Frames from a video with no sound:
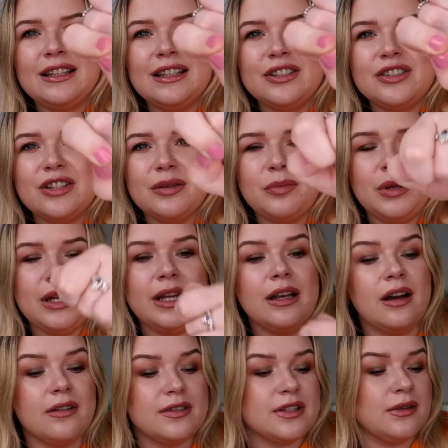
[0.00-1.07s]
Literally
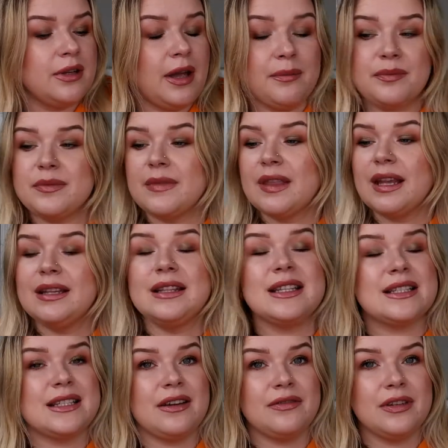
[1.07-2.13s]
peeling off. So yeah,
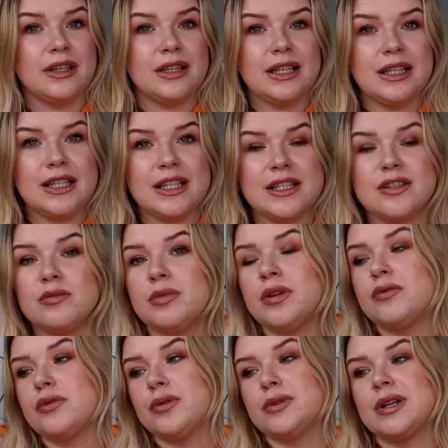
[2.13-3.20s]
this definitely needs to
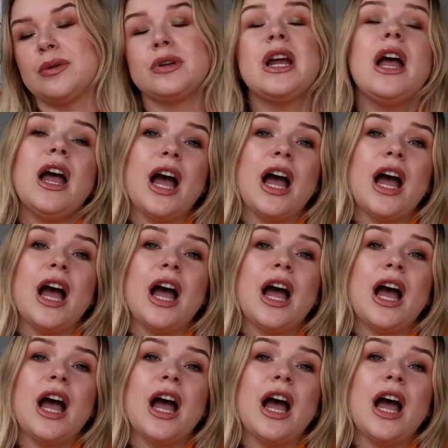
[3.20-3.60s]
be rolled out.